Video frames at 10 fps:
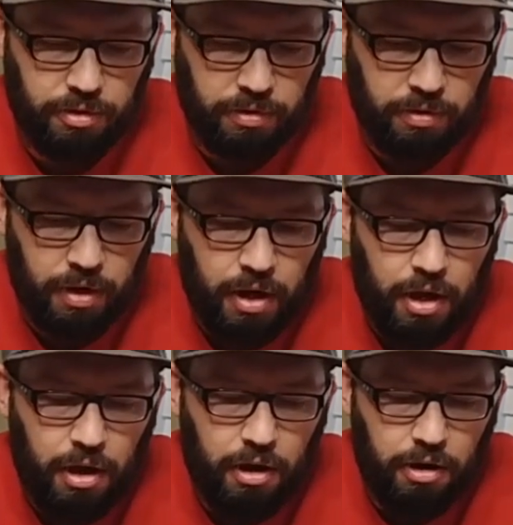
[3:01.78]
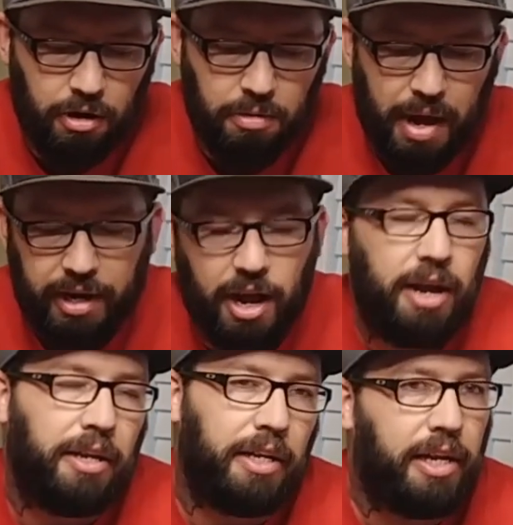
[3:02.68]
to. I
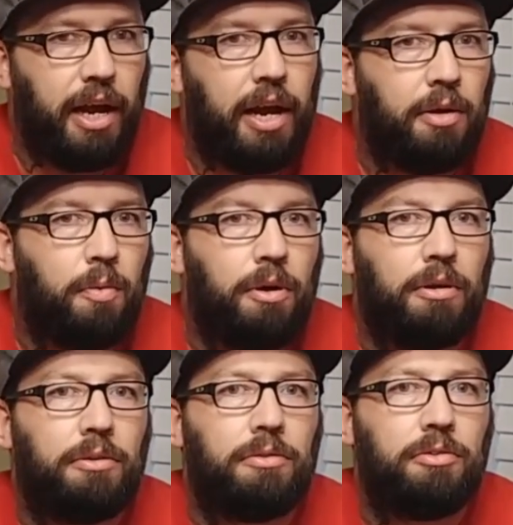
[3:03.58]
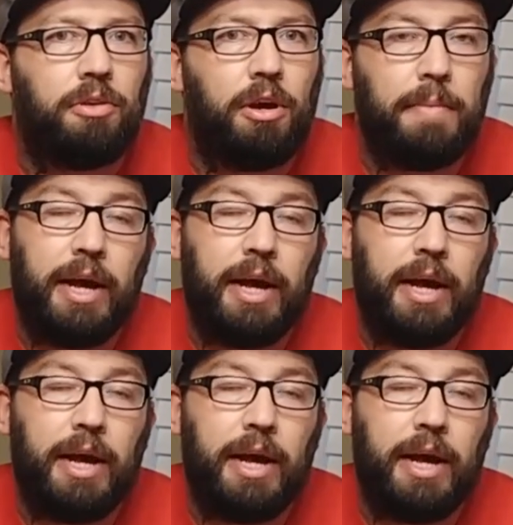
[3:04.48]
got it to kind of work some.